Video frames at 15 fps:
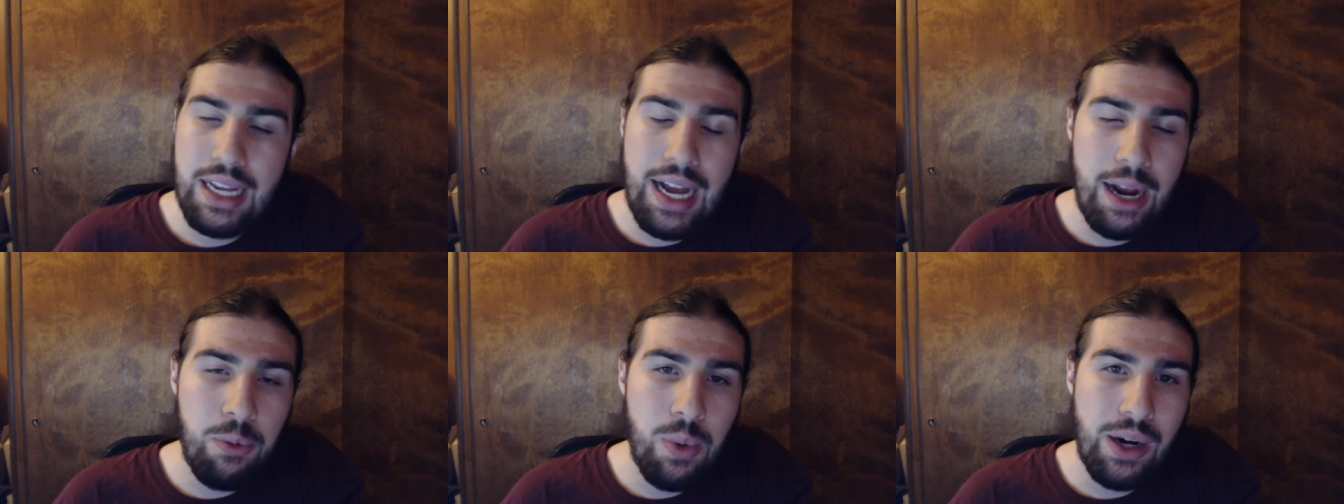
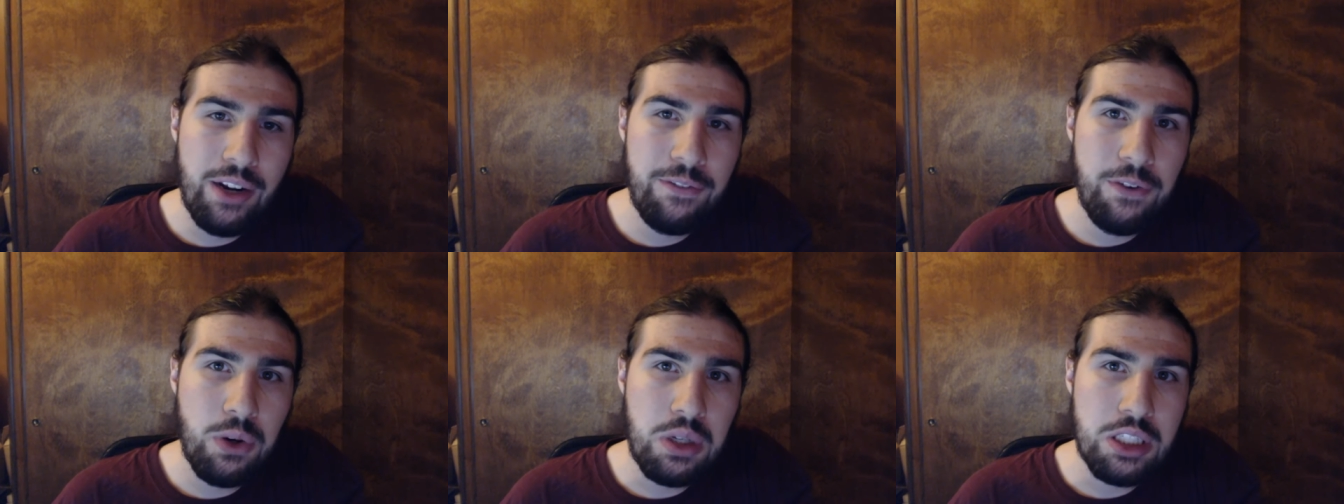I want to
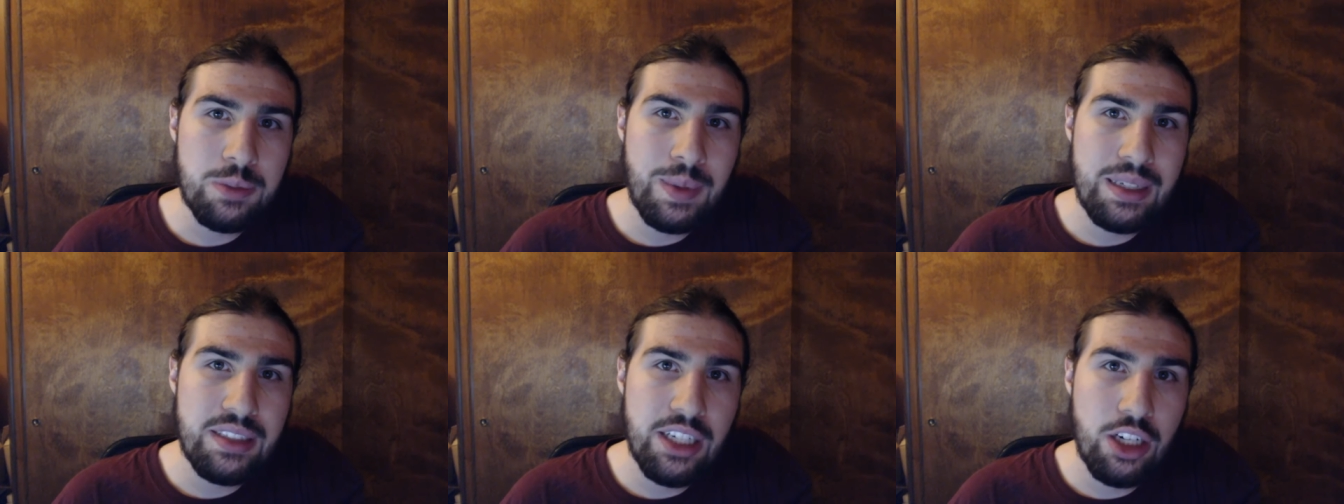focus
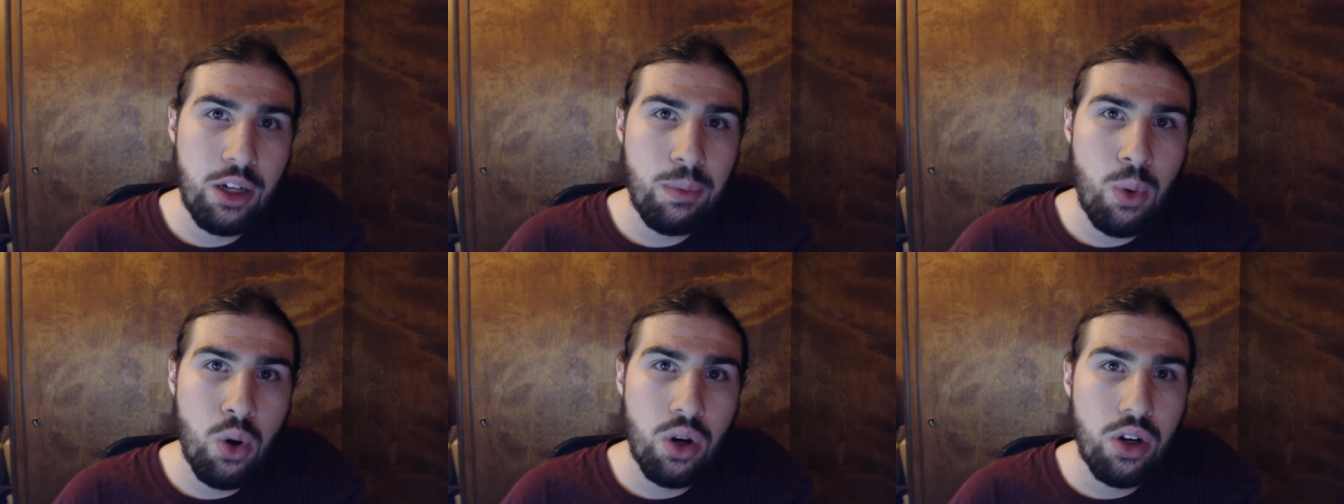my channel
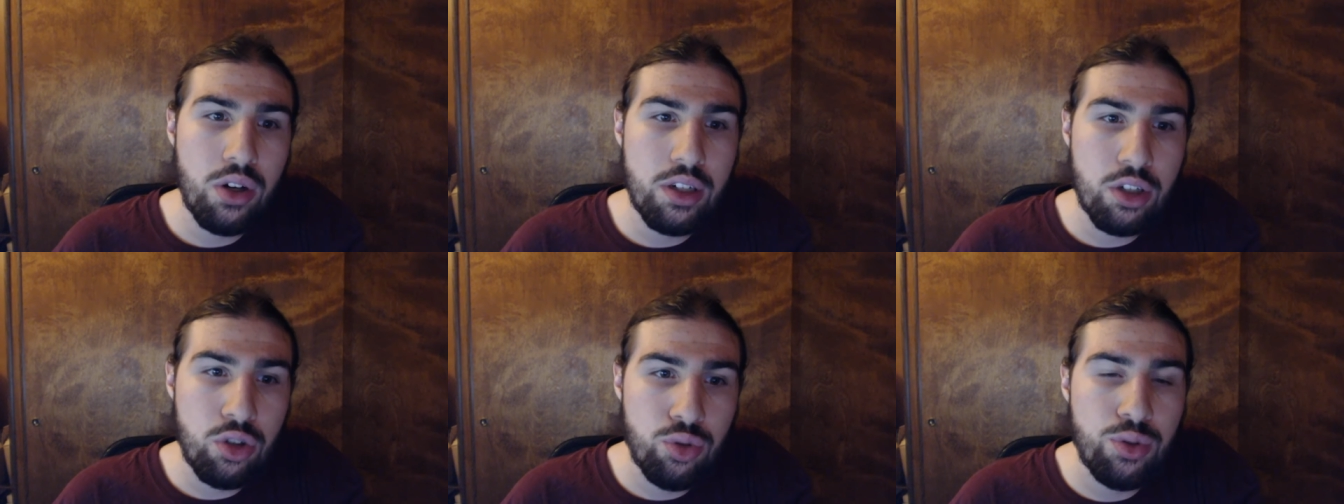more
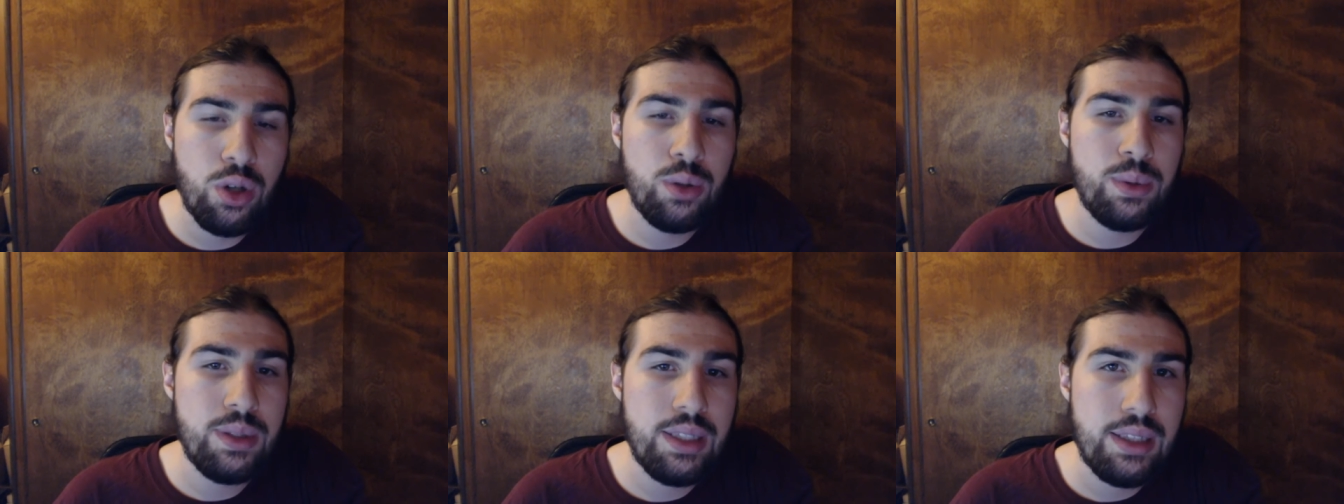on
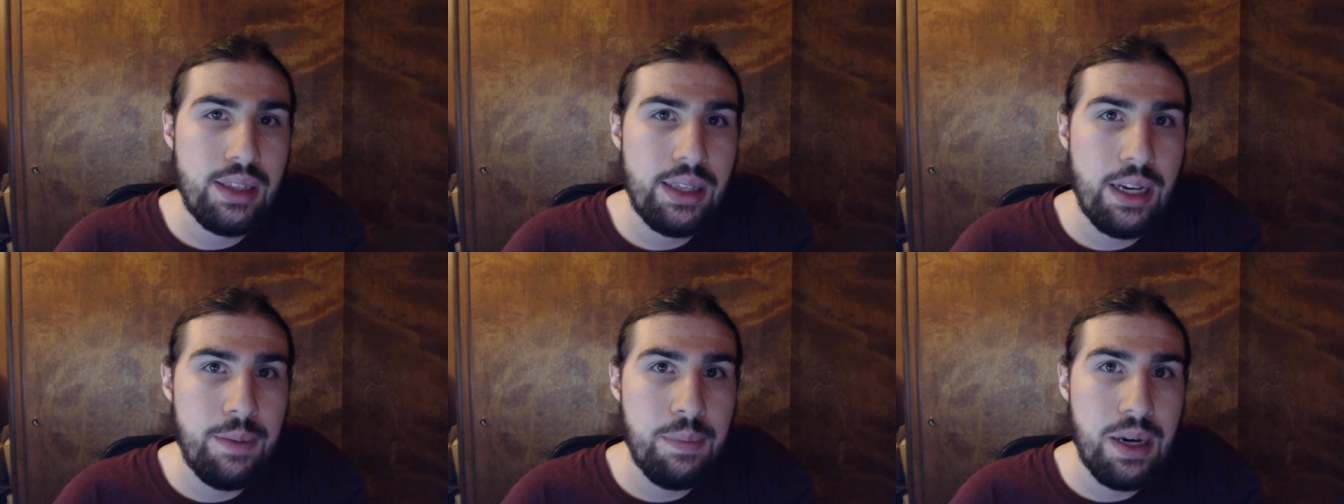growth
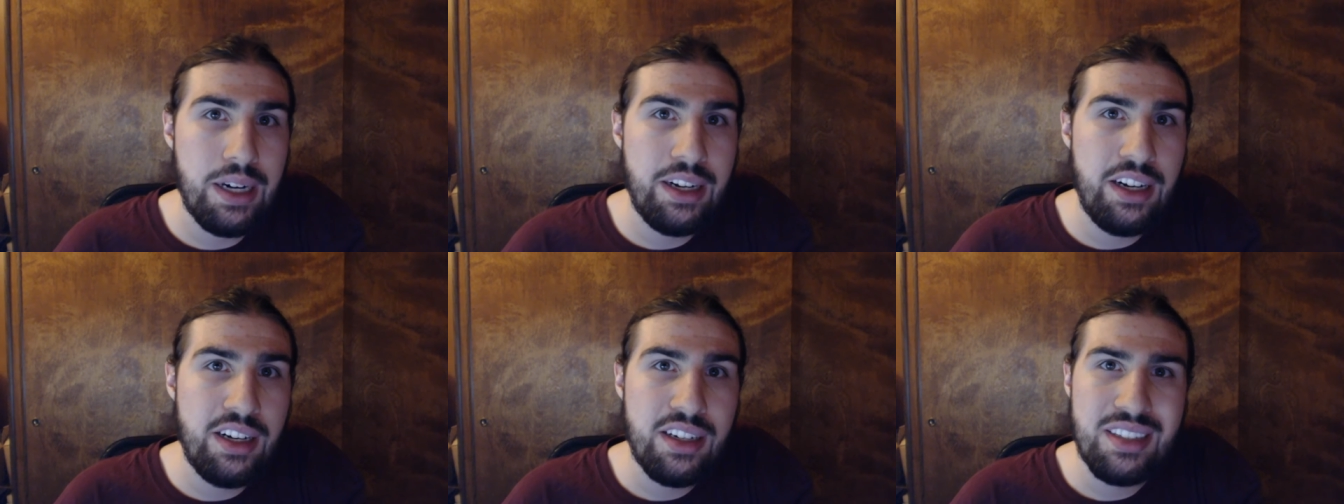than
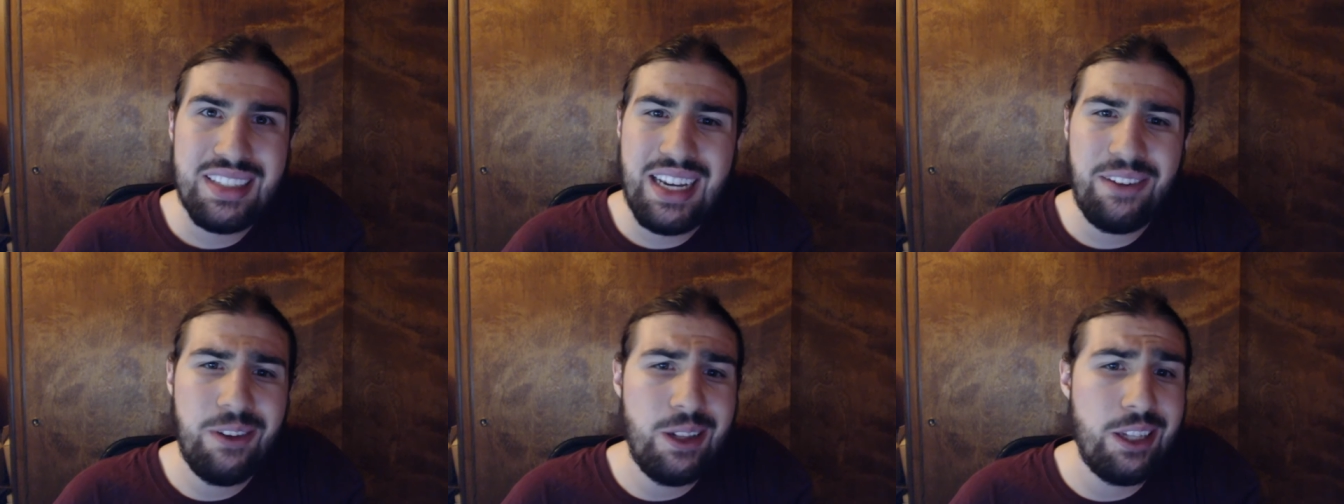money, because
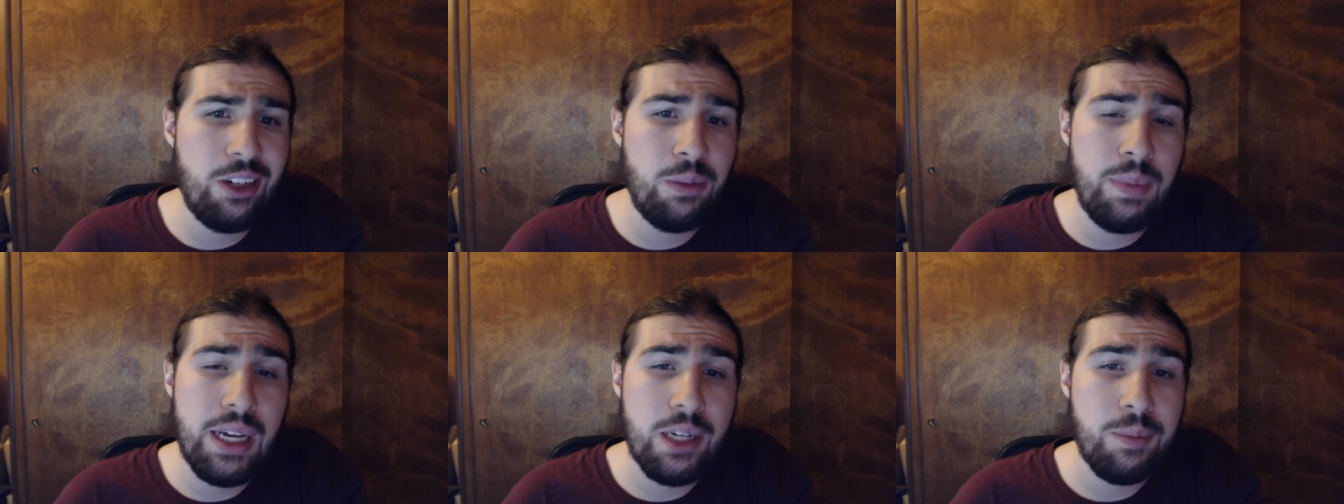I really
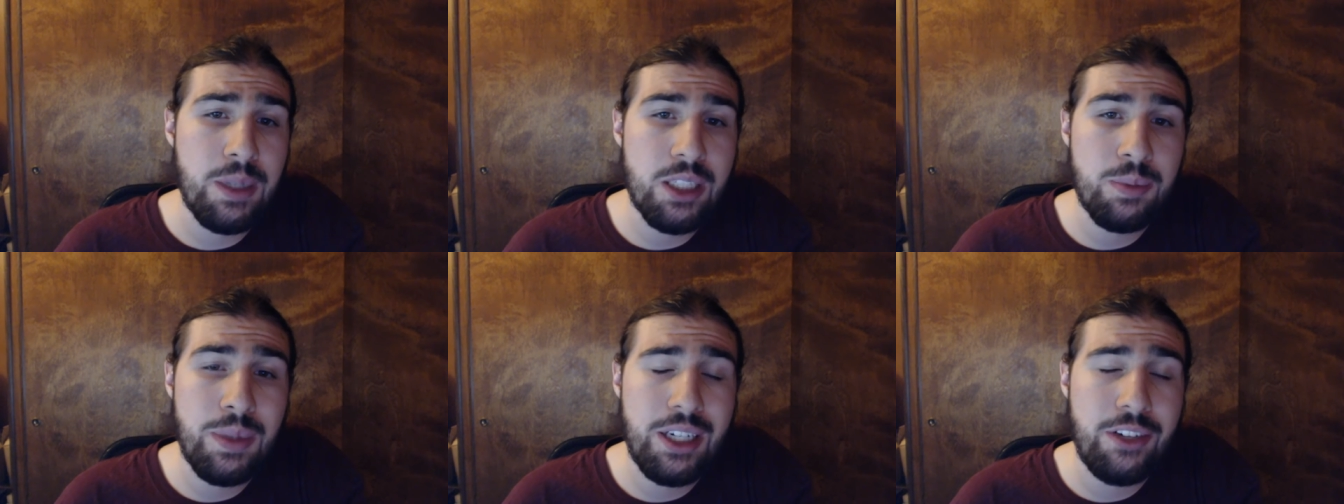don't make
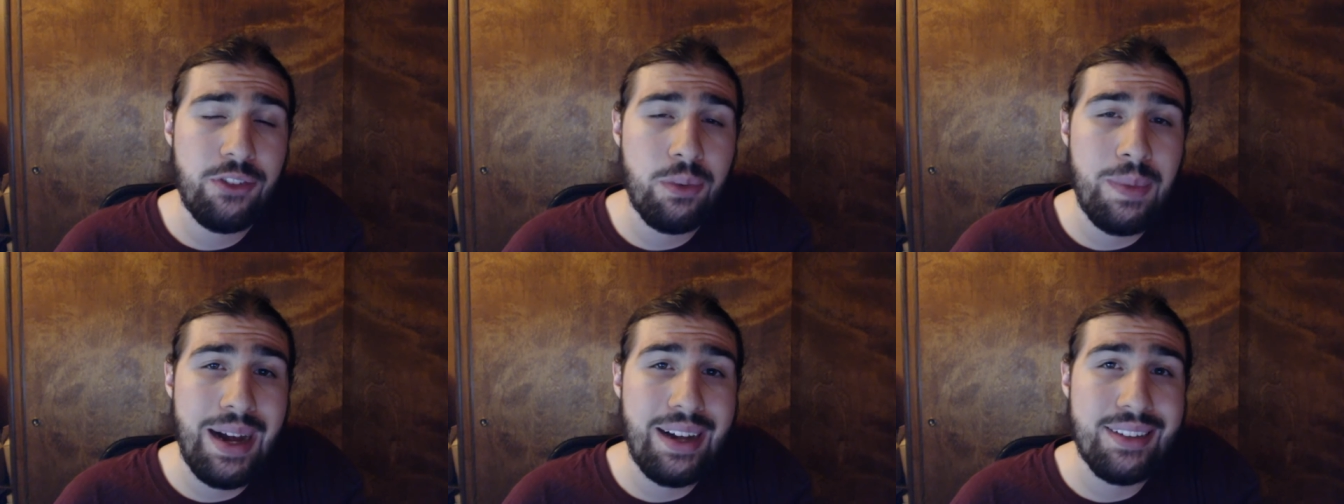much money
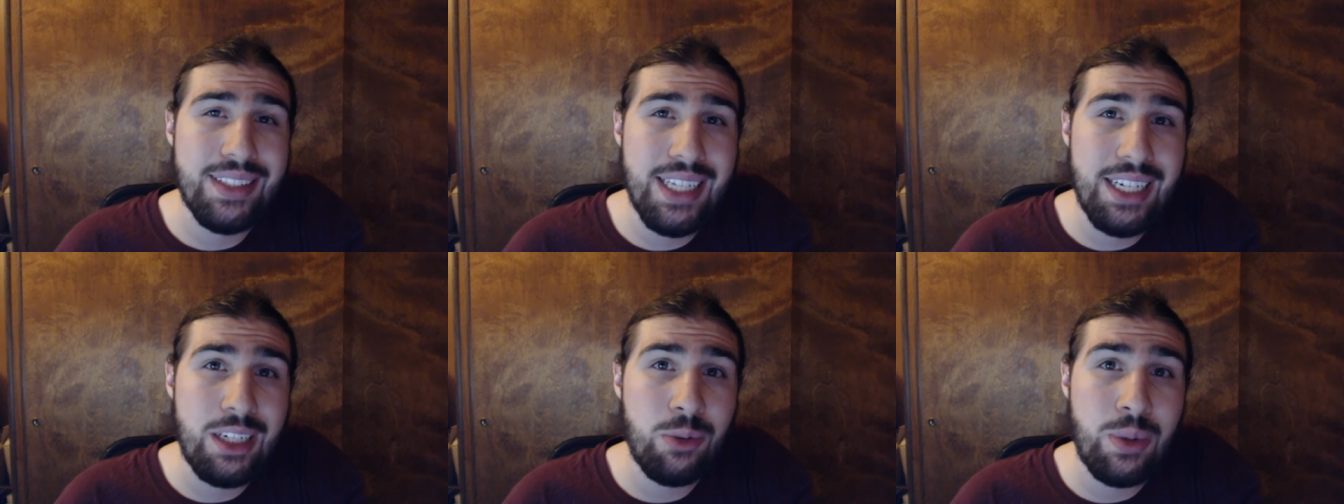from ads
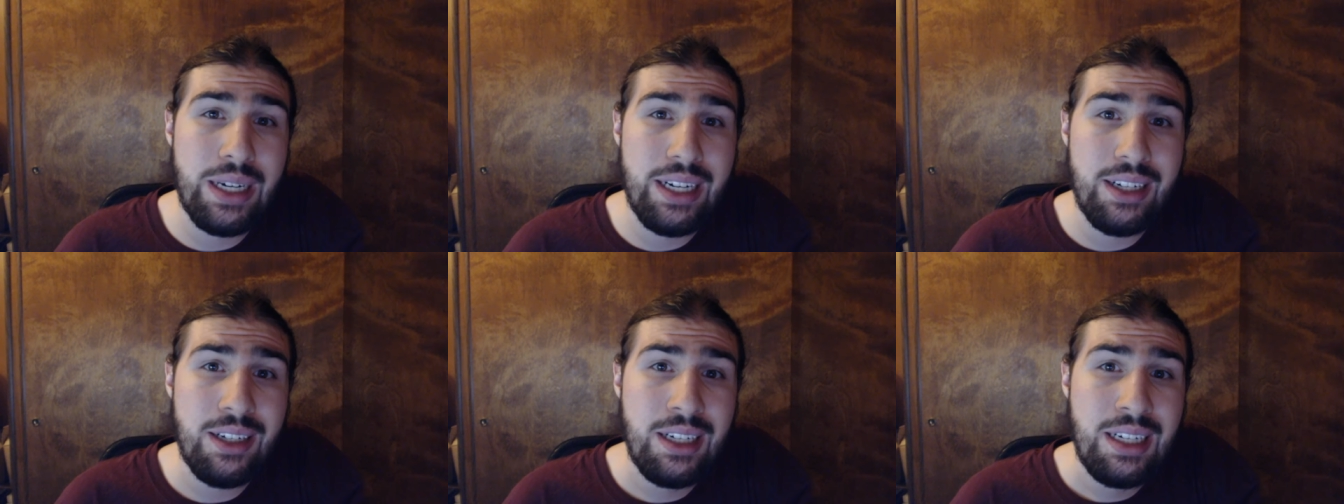
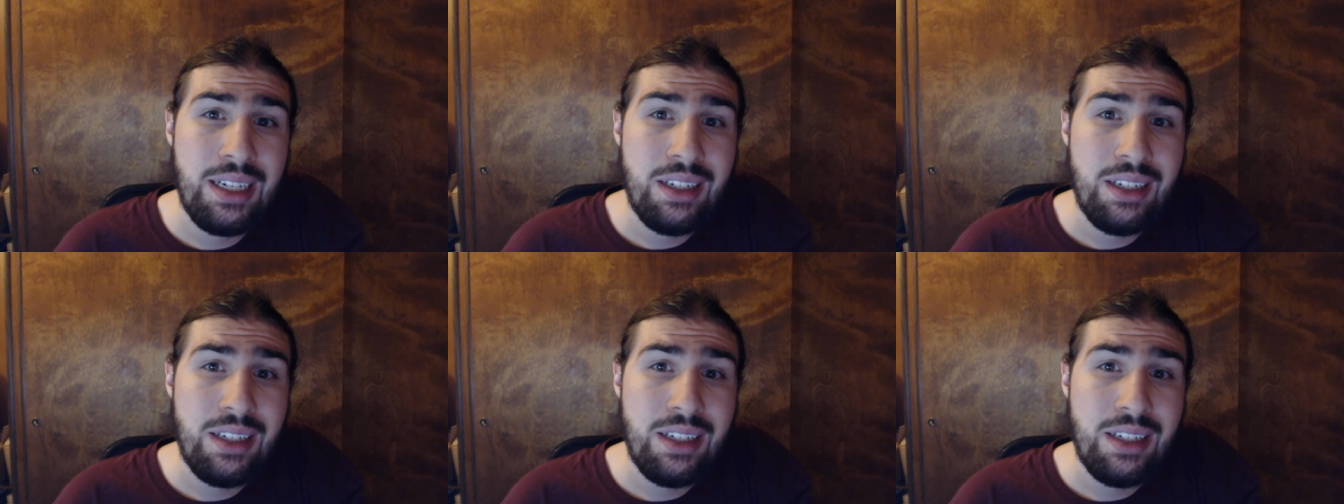anyway.